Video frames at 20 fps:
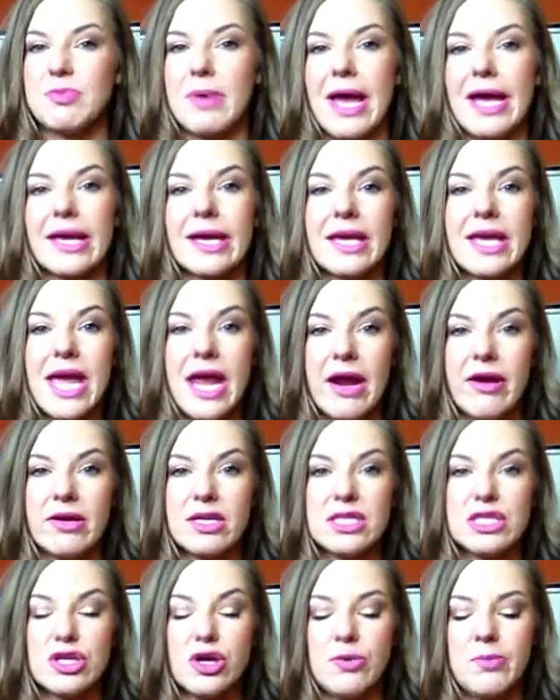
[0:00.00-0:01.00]
bag. It
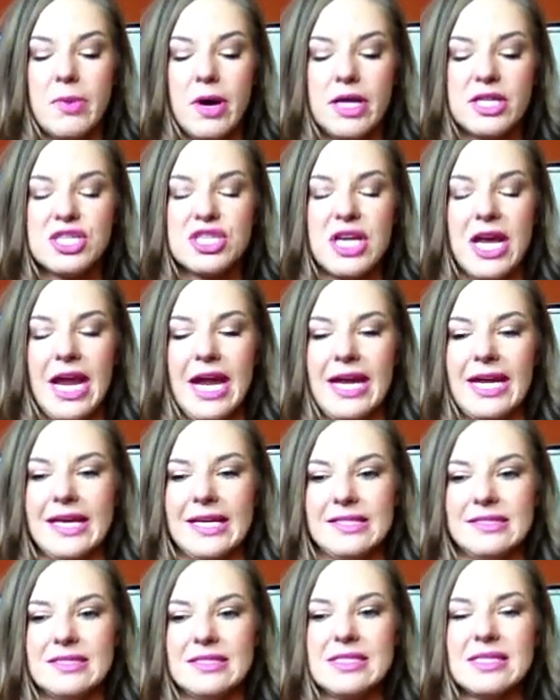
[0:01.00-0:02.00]
carries so much
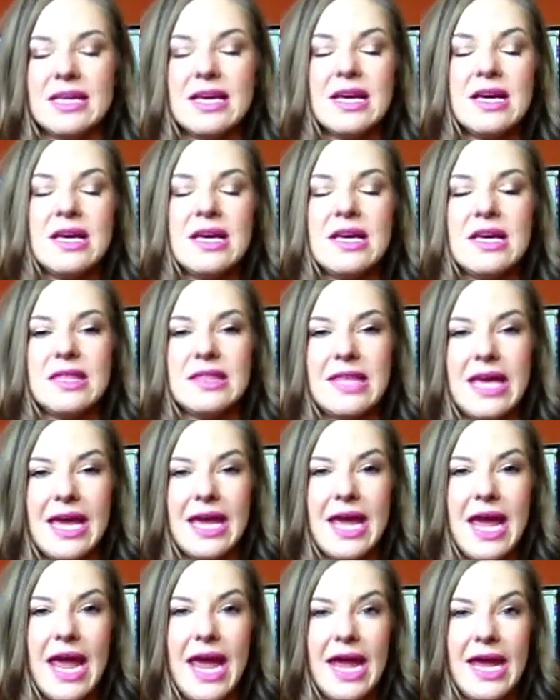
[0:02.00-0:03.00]
and
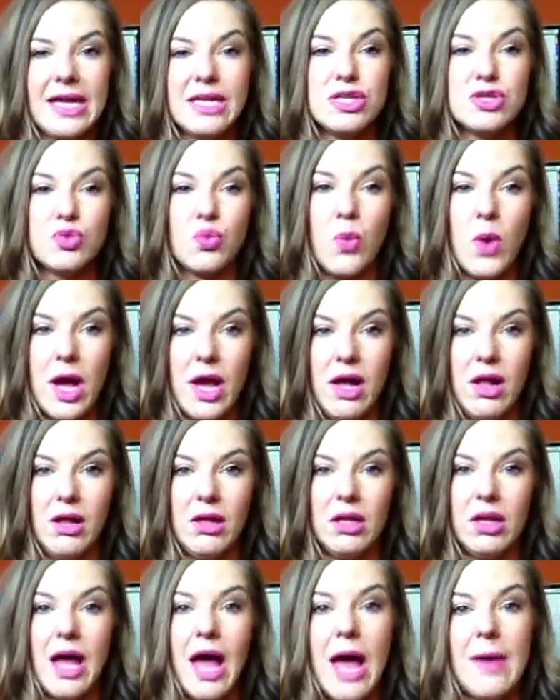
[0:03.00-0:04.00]
they age
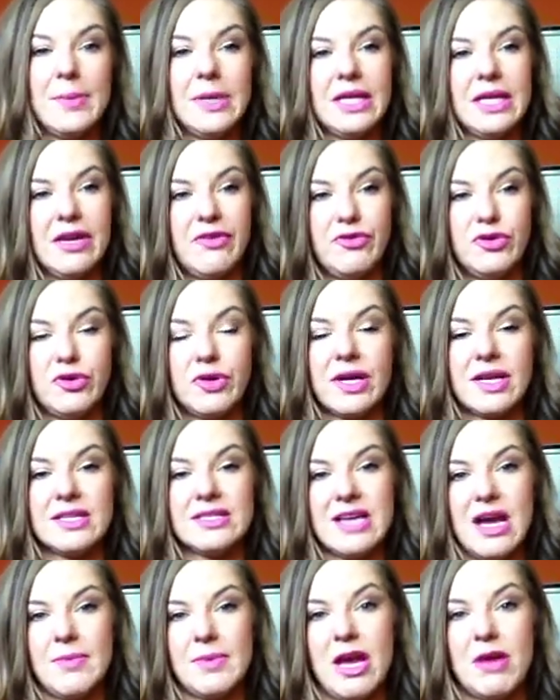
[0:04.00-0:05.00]
well. I mean, if you get a
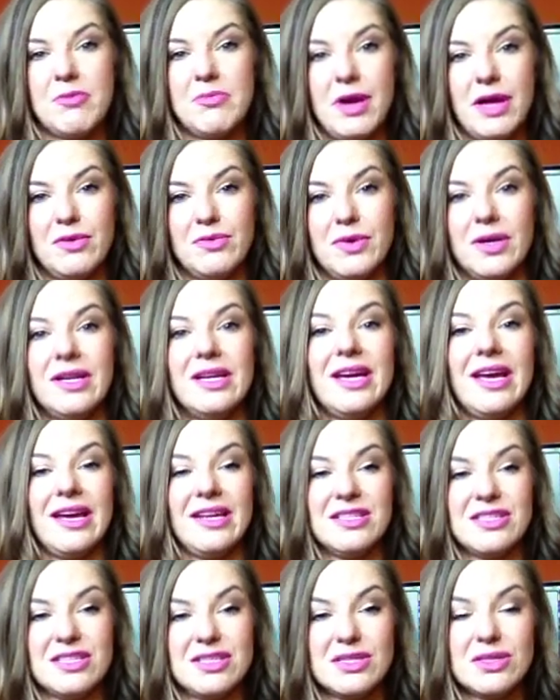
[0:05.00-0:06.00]
Damier Ebene one, it
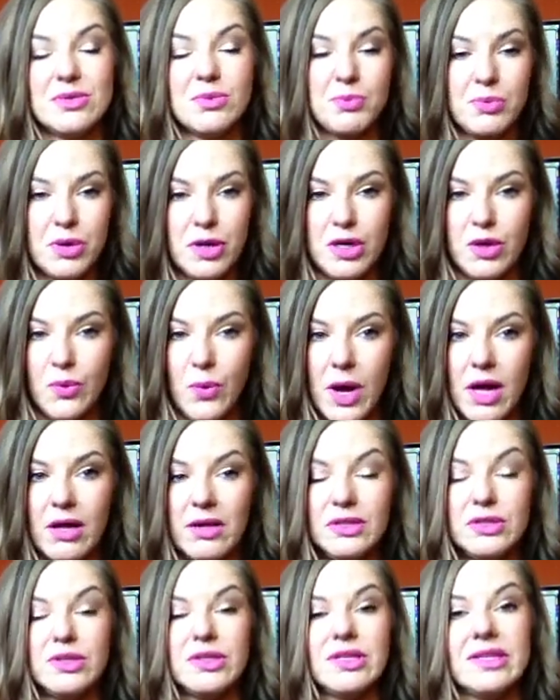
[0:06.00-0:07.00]
ages pretty well
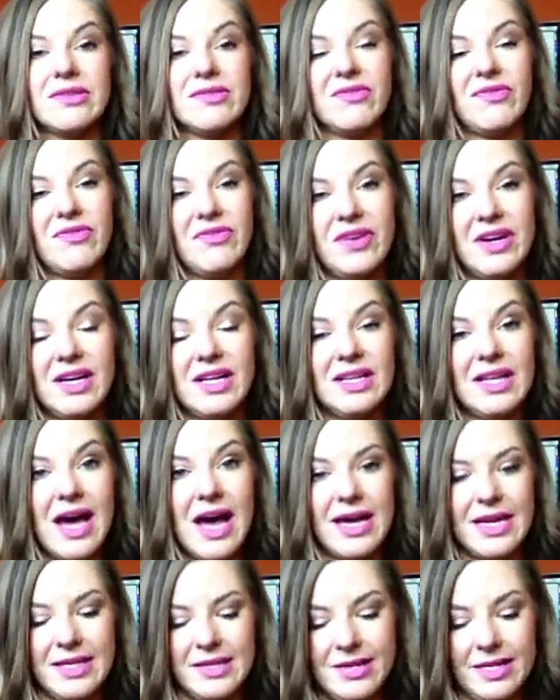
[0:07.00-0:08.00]
and you can fit a
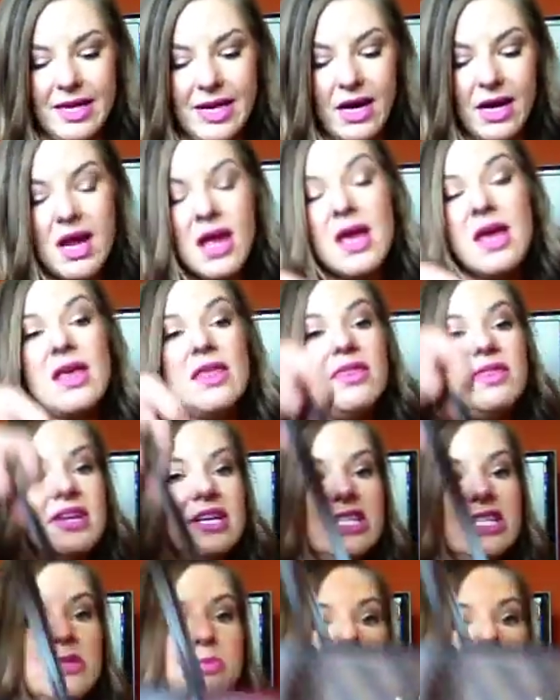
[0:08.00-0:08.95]
lot in there. This